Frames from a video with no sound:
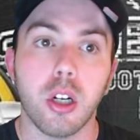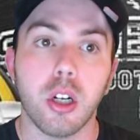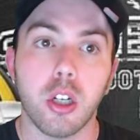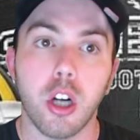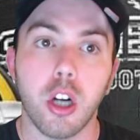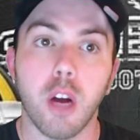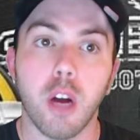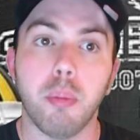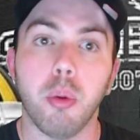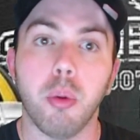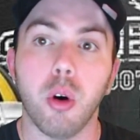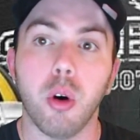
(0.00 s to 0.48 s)

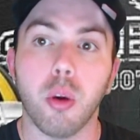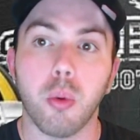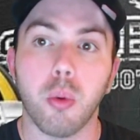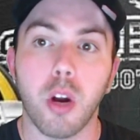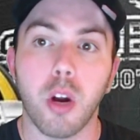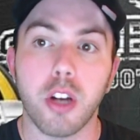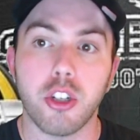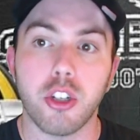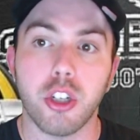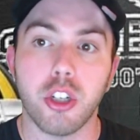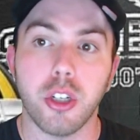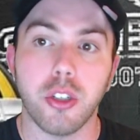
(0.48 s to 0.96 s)
Couple of
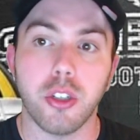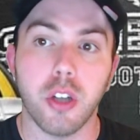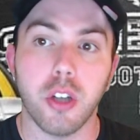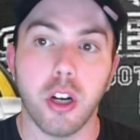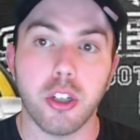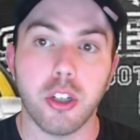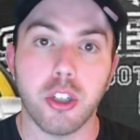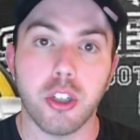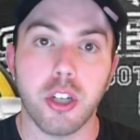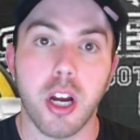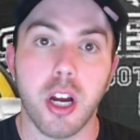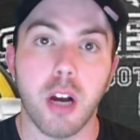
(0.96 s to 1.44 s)
rushing
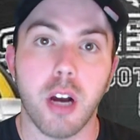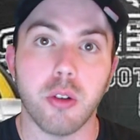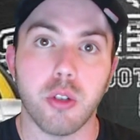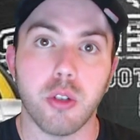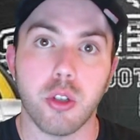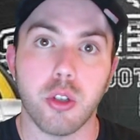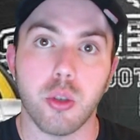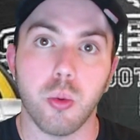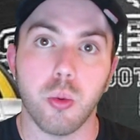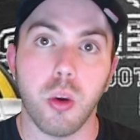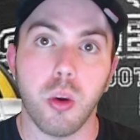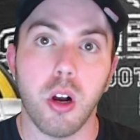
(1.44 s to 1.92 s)
touchdowns
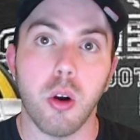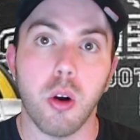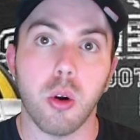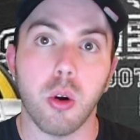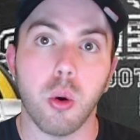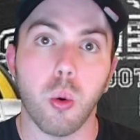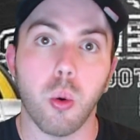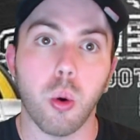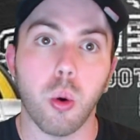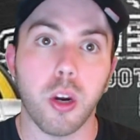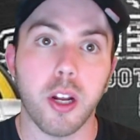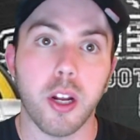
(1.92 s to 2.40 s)
as well.
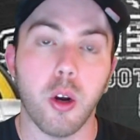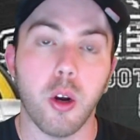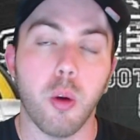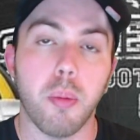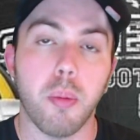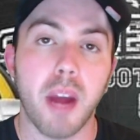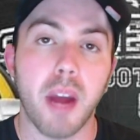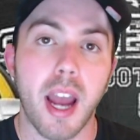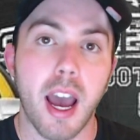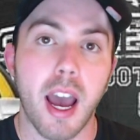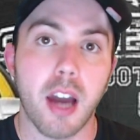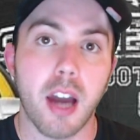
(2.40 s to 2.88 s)
Cordell
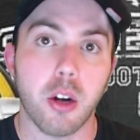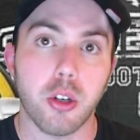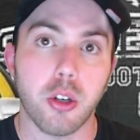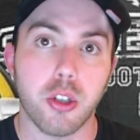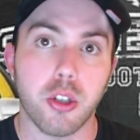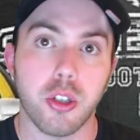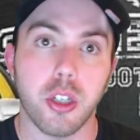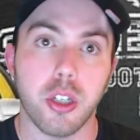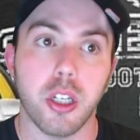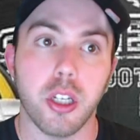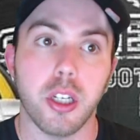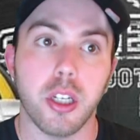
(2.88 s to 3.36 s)

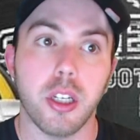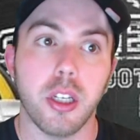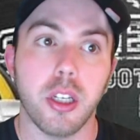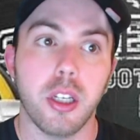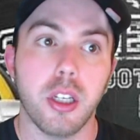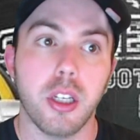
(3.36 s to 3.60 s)
Patterson